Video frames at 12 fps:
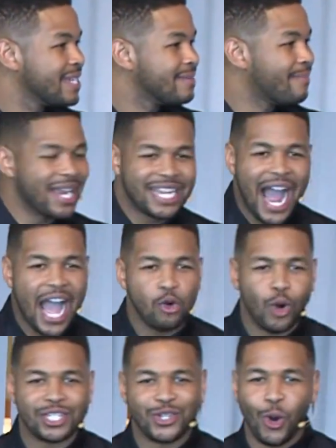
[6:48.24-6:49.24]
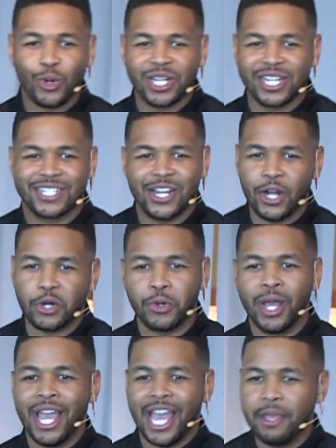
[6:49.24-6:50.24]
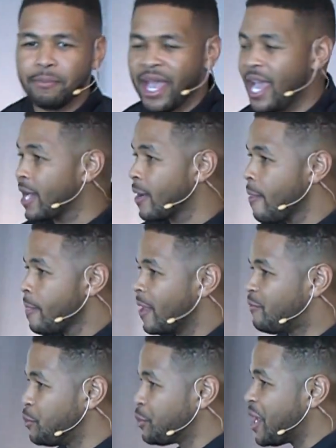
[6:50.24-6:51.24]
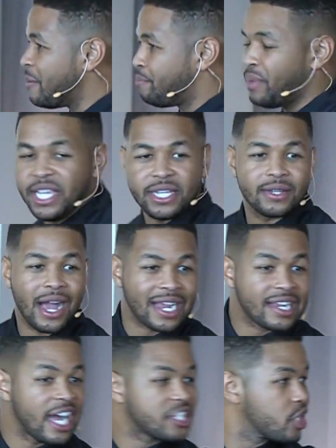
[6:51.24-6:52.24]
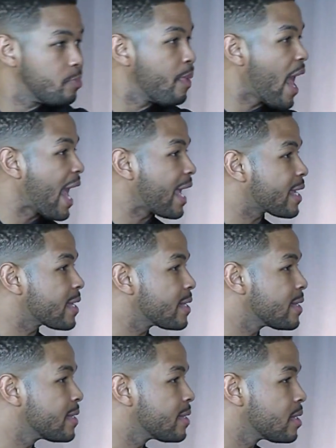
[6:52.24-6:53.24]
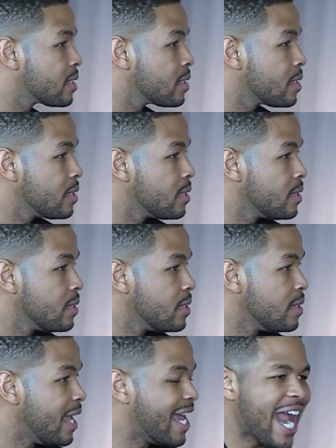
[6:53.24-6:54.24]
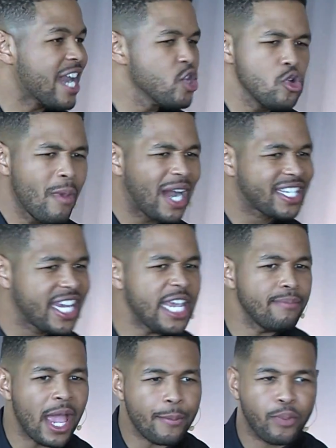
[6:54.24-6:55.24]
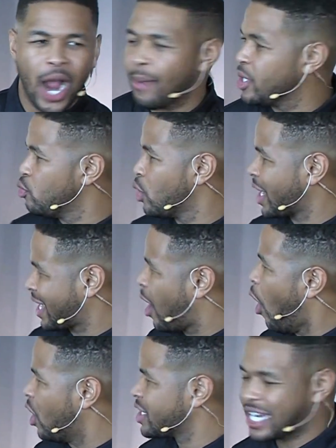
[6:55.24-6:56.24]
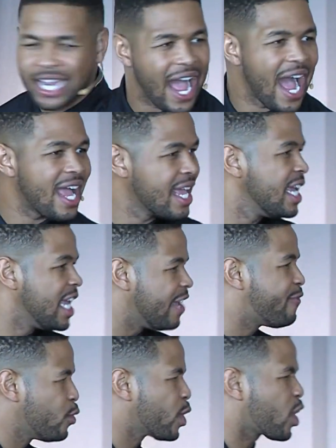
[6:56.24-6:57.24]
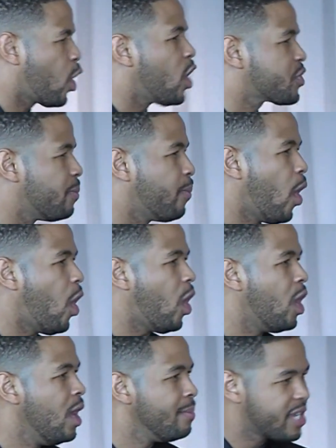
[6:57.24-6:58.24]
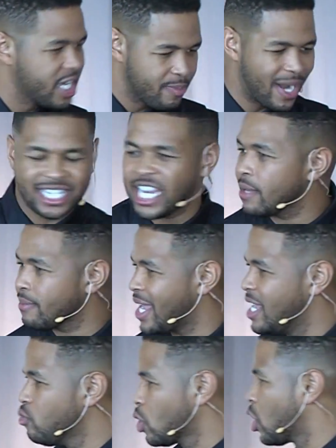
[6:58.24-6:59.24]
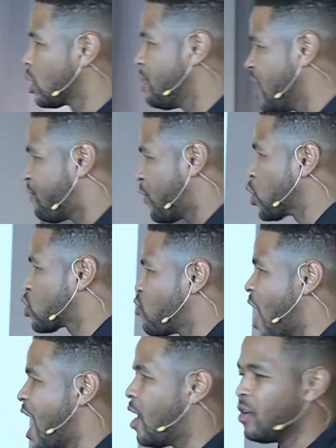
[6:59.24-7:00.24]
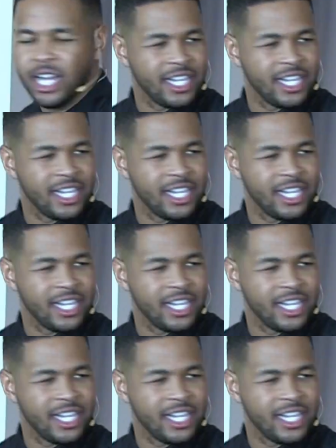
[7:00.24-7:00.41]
My guy who I told in the tunnel, hey, man, if you get beat, I got your back. And I knew my teammate probably would have caught the guy if he would have caught the ball, because my teammate, he went on to be a first-round,